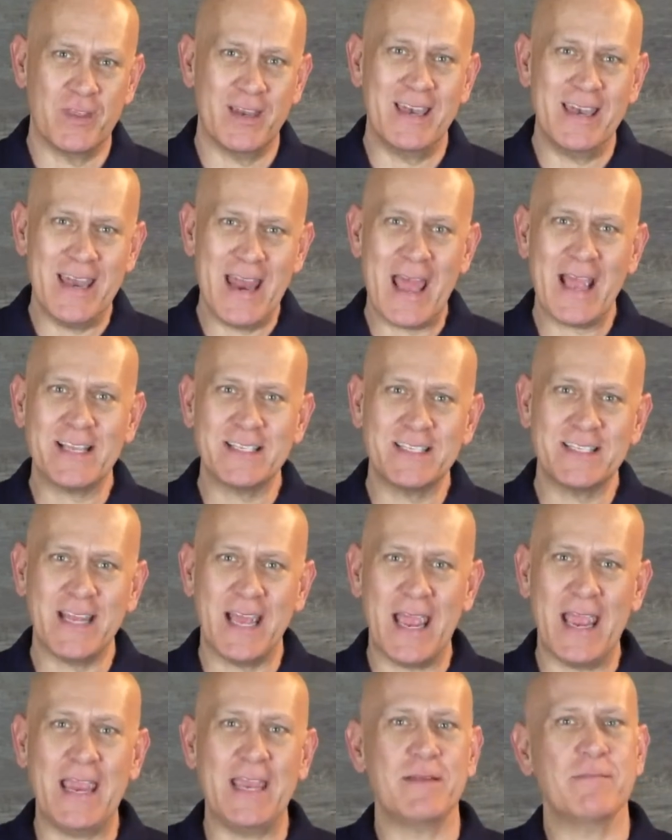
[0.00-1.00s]
next
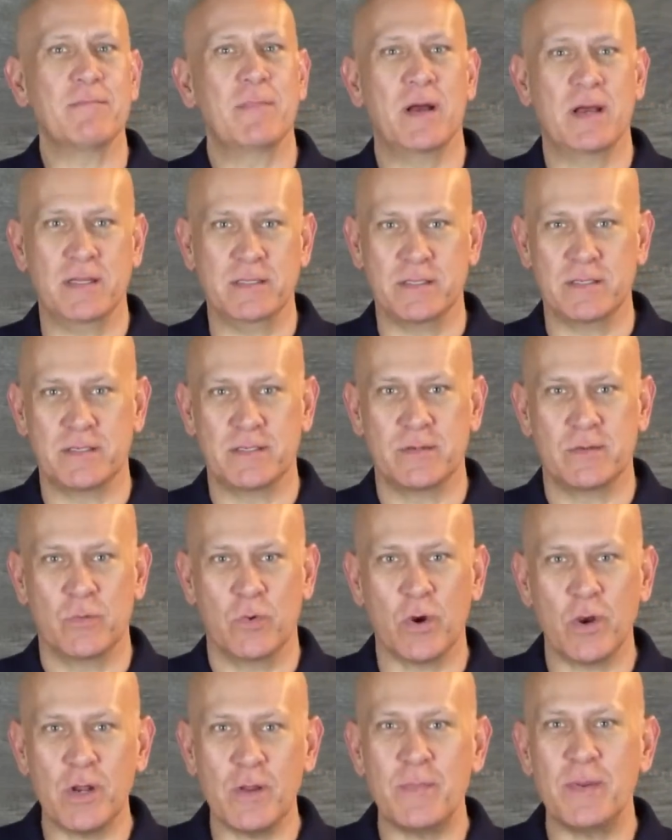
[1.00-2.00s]
8 months,
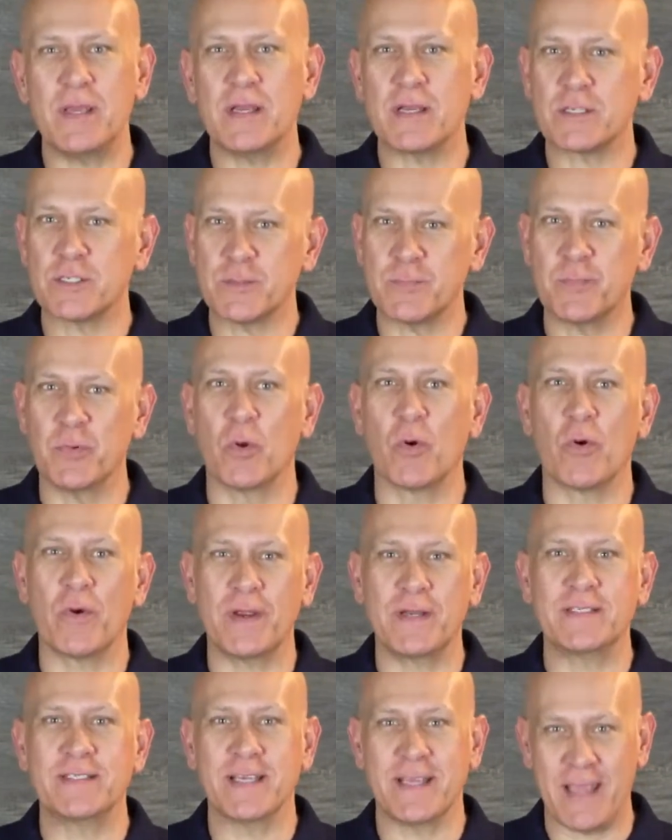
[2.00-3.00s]
we're going to be
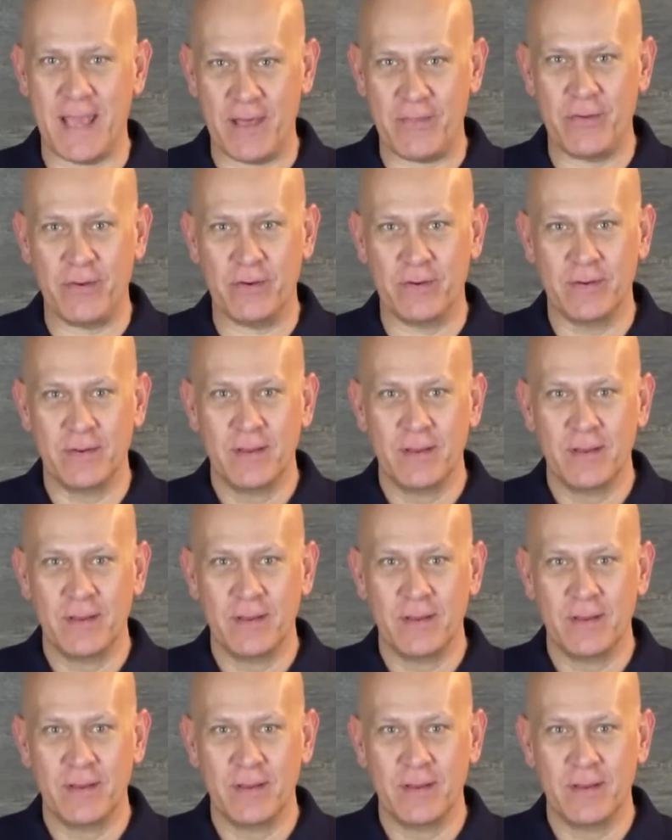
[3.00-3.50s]
exploring together